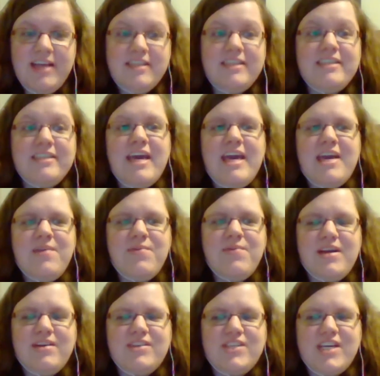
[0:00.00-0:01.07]
Today,
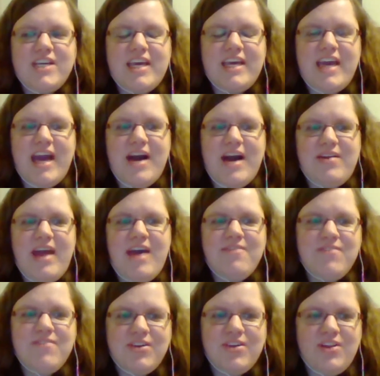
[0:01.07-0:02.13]
we are checking out
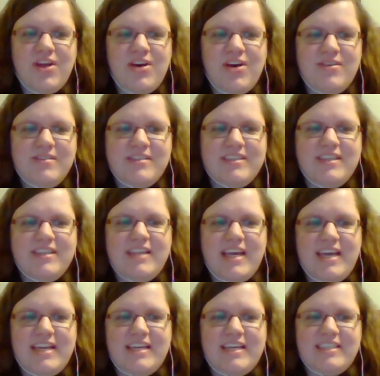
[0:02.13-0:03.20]
Everglow's
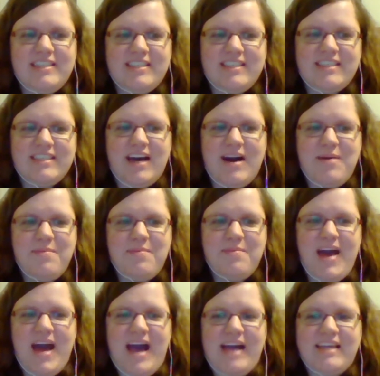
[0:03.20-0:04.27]
latest
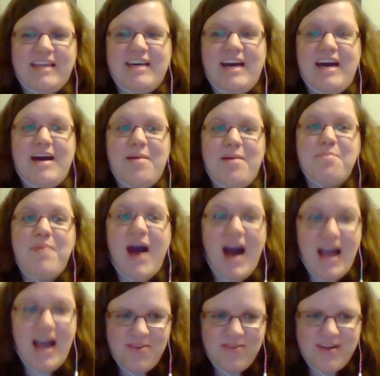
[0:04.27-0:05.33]
comeback,
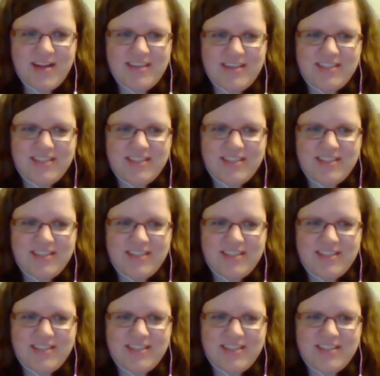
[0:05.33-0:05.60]
Pirate.